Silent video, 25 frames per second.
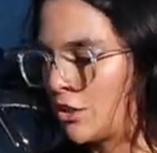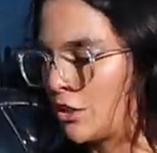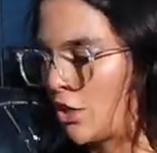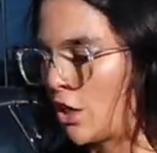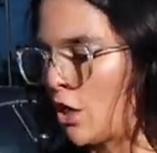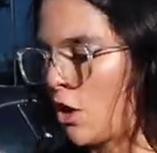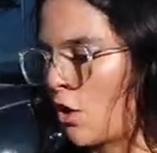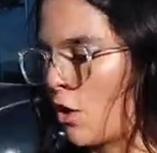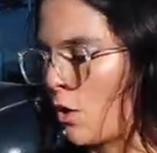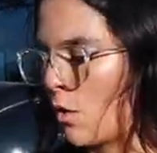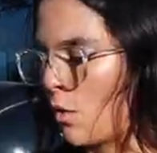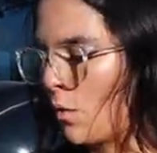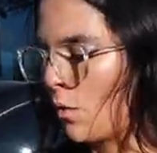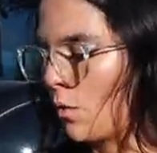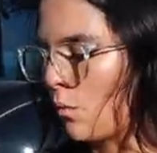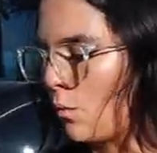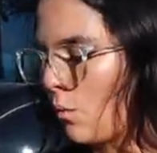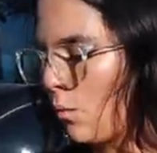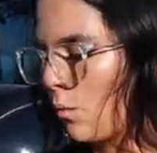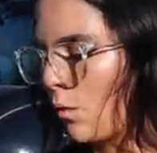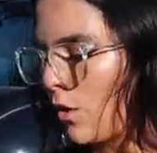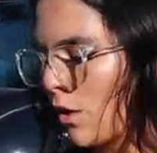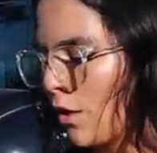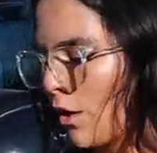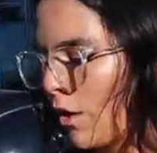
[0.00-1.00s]
So
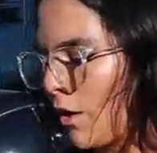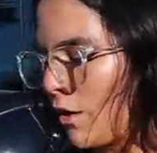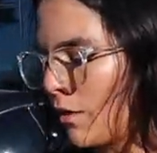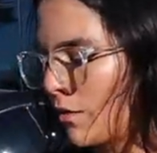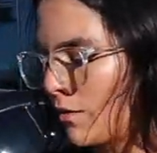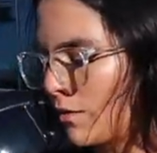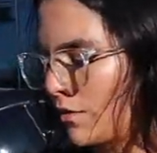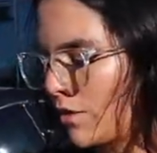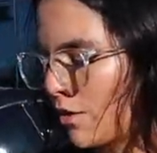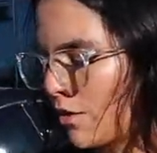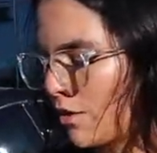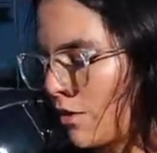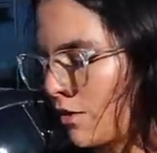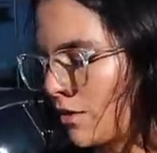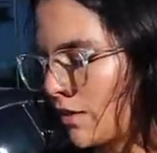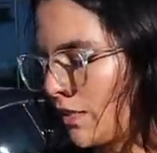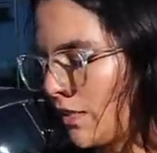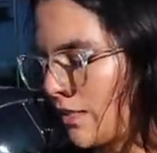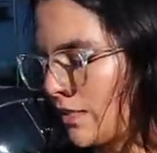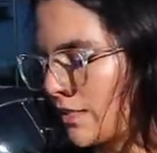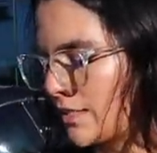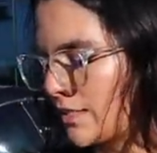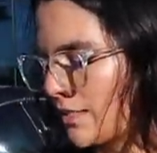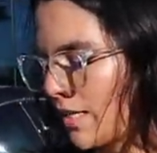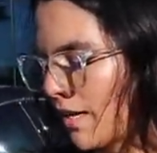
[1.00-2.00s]
we're
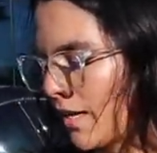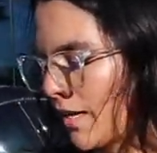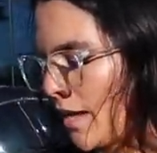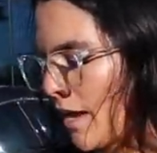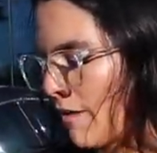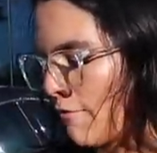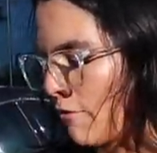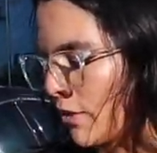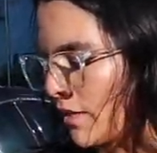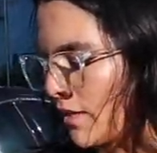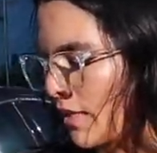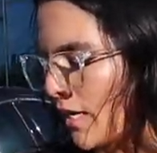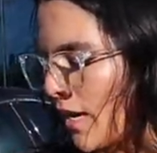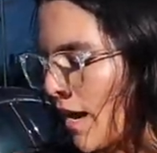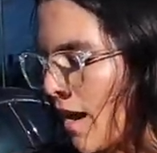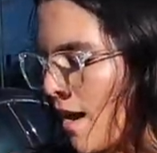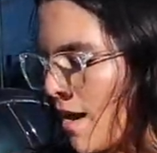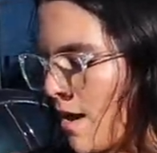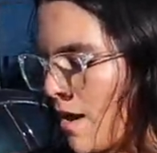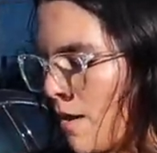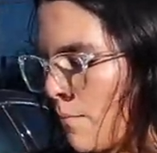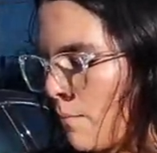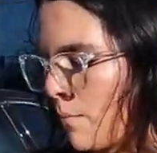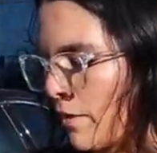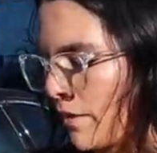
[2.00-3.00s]
currently setting everything
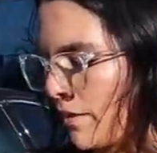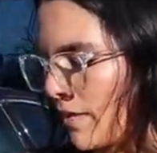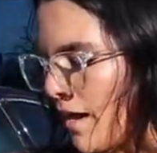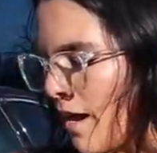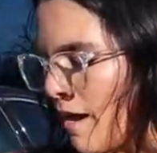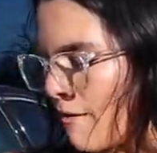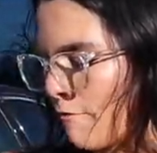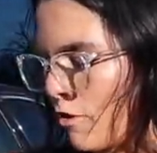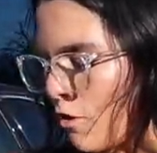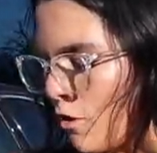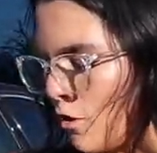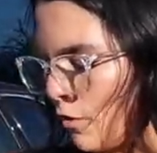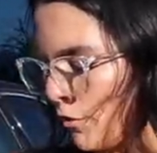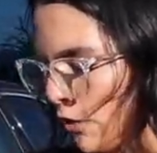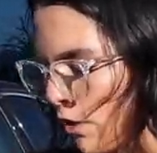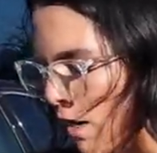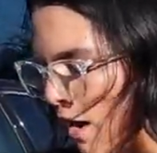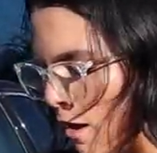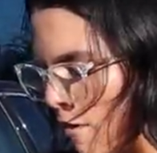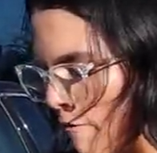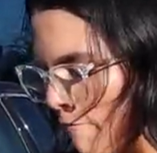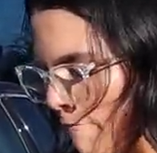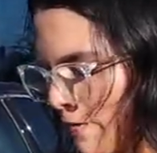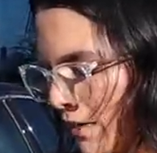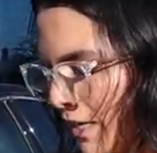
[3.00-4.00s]
up, but they have all their
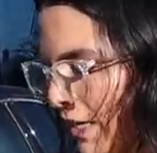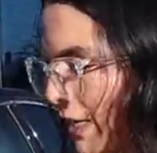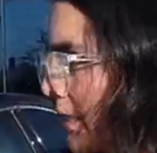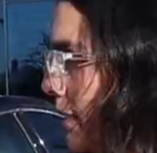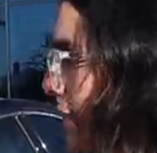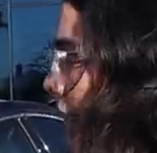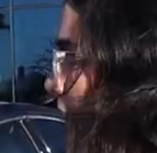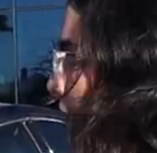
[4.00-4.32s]
outfits.